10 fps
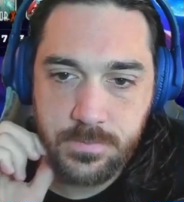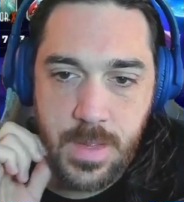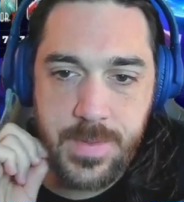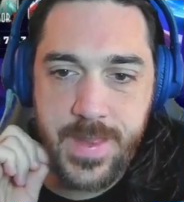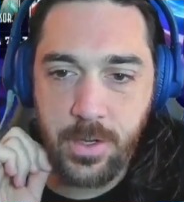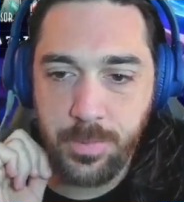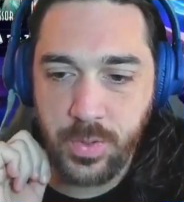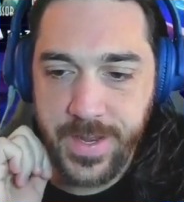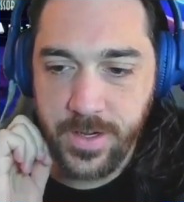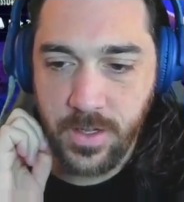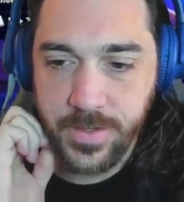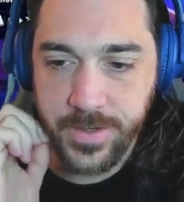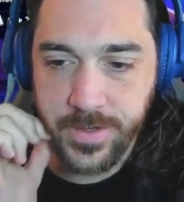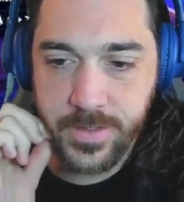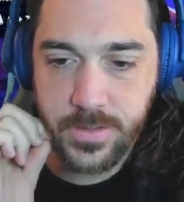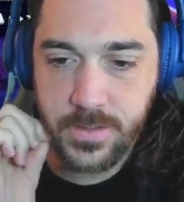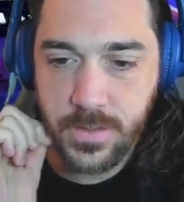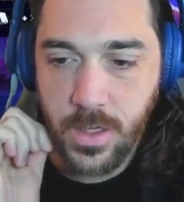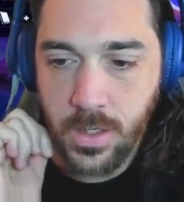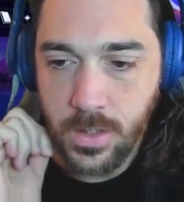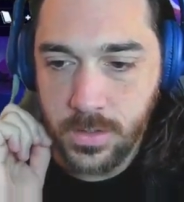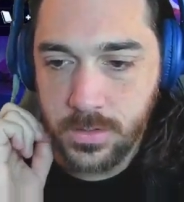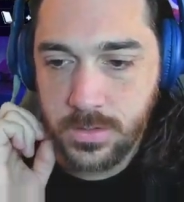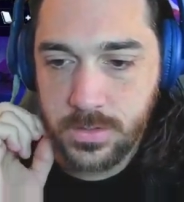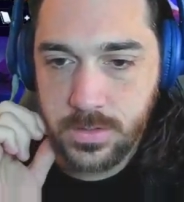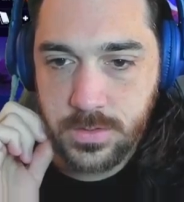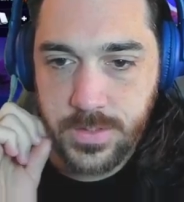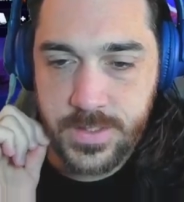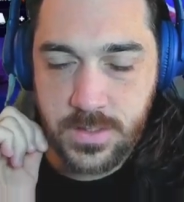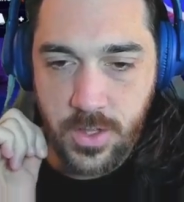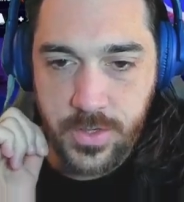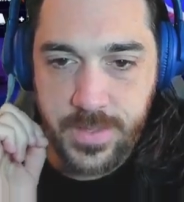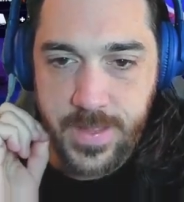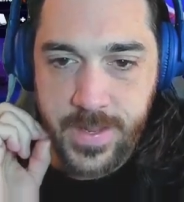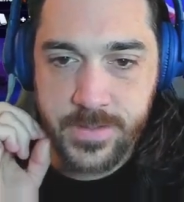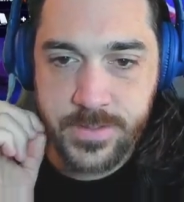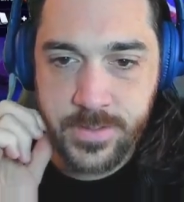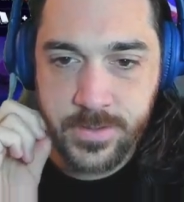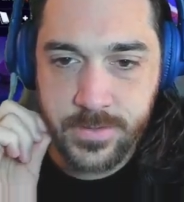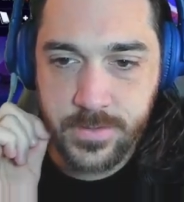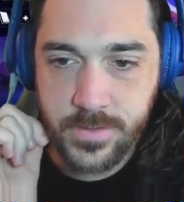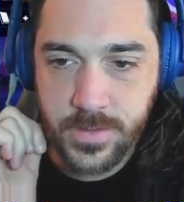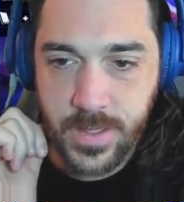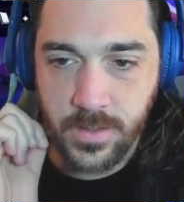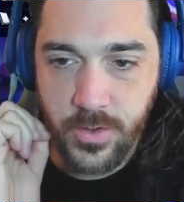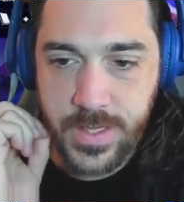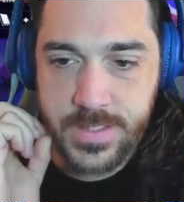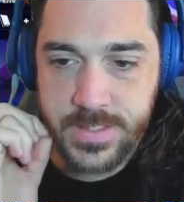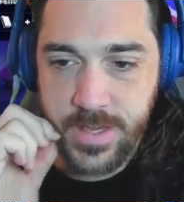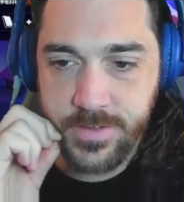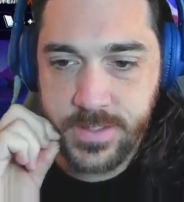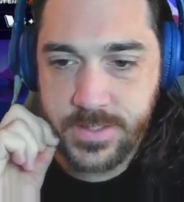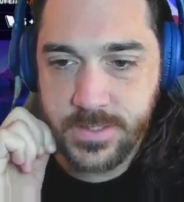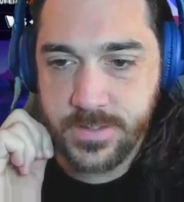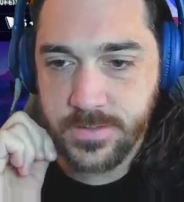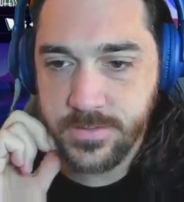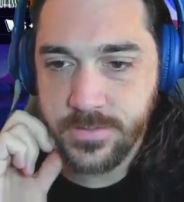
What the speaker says: Maybe they don't play it all here. Is Loki the answer? Can Loki save us?